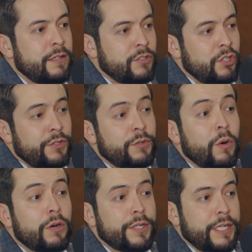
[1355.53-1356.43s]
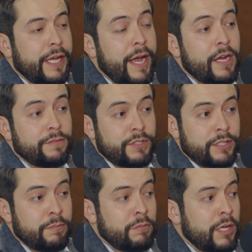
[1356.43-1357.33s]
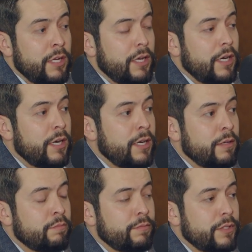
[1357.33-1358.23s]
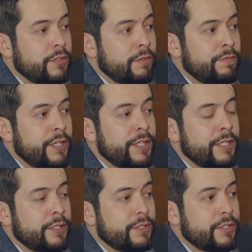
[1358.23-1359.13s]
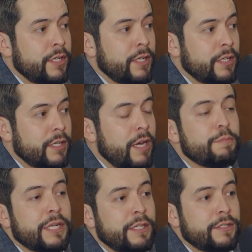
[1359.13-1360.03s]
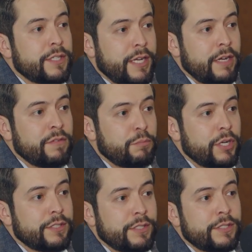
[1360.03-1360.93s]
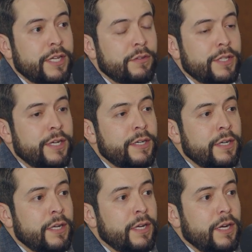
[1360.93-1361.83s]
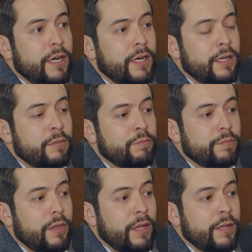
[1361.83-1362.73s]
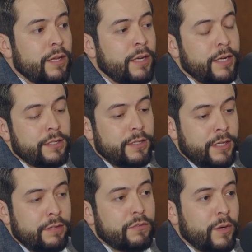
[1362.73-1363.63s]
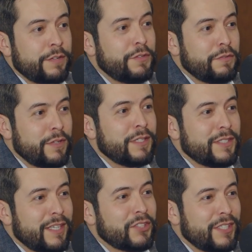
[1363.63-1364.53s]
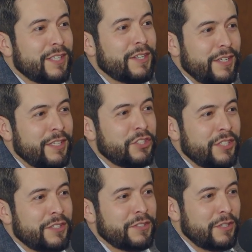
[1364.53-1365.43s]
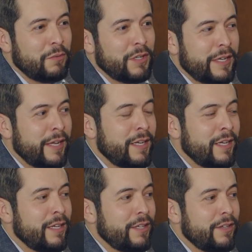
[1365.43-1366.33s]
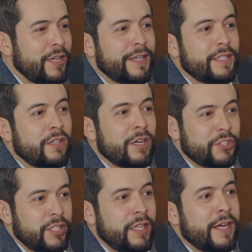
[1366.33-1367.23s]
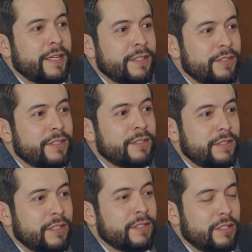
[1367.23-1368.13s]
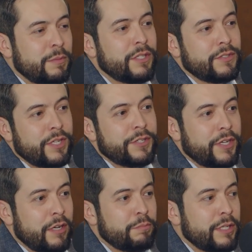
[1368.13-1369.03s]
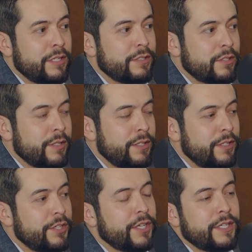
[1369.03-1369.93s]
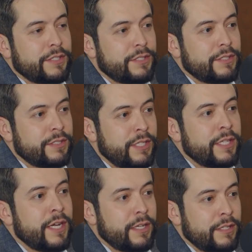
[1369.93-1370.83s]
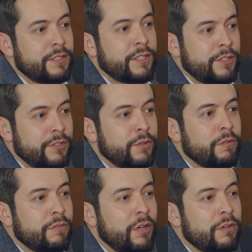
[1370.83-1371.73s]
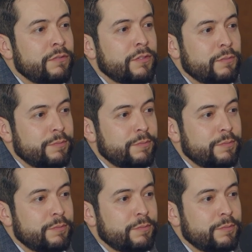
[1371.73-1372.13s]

And so you already have some various companies that have a presence out there, and I have quite a few friends actually that are engineers that work at United Launch Alliance and some of those other companies. So I think you're going to see that continue to evolve.